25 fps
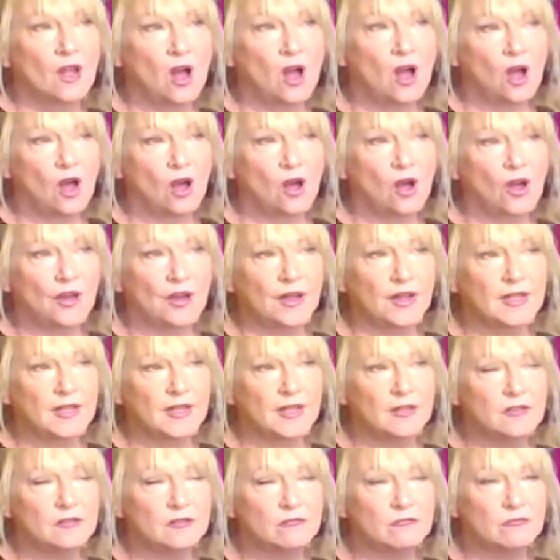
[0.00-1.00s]

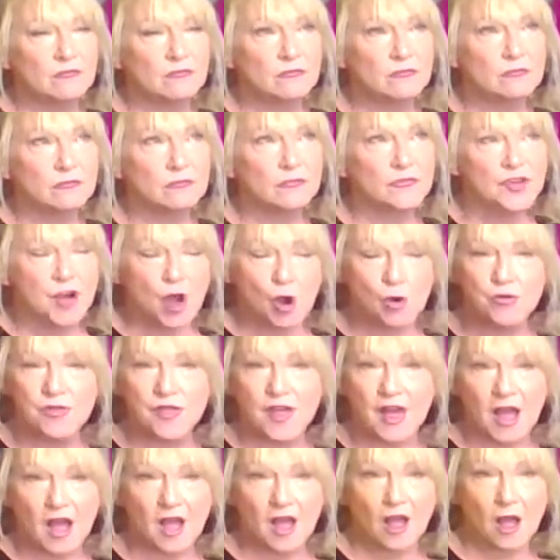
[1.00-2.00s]
I know
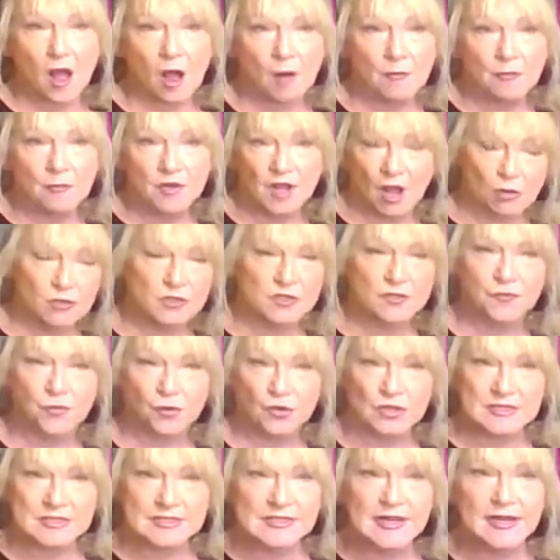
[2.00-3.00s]
that I'm going to fall
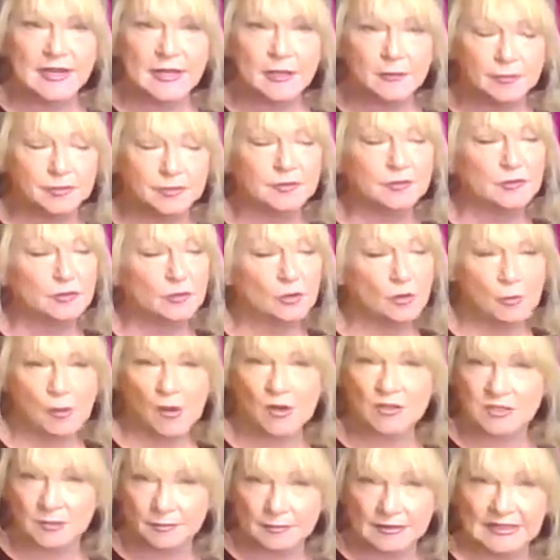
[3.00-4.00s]
asleep, or
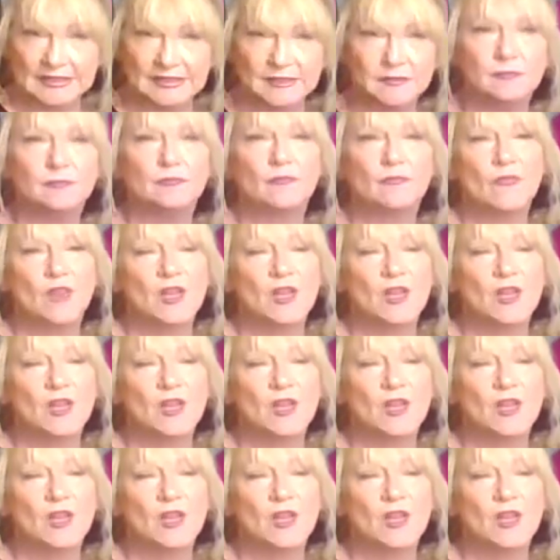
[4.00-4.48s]
possibly,